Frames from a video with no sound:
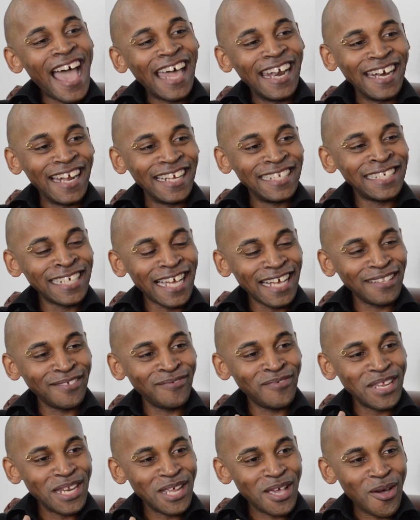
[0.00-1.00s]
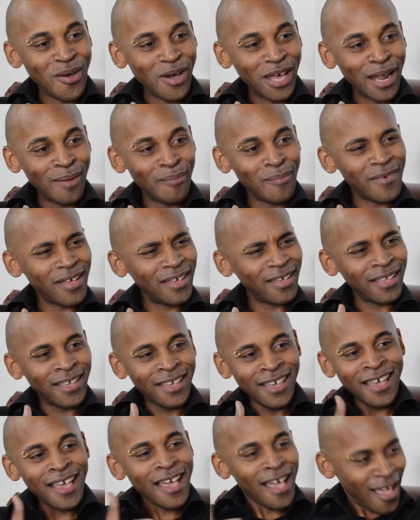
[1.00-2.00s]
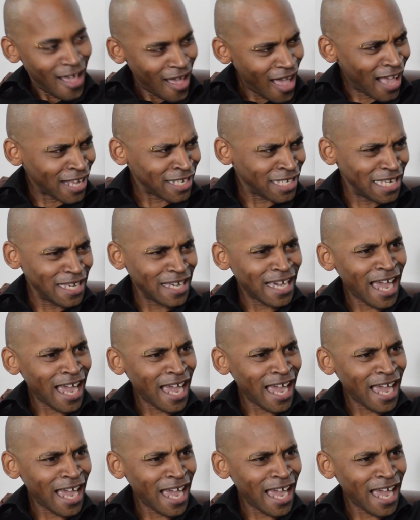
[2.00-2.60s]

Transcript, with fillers: and then I checked the video and I'm I seen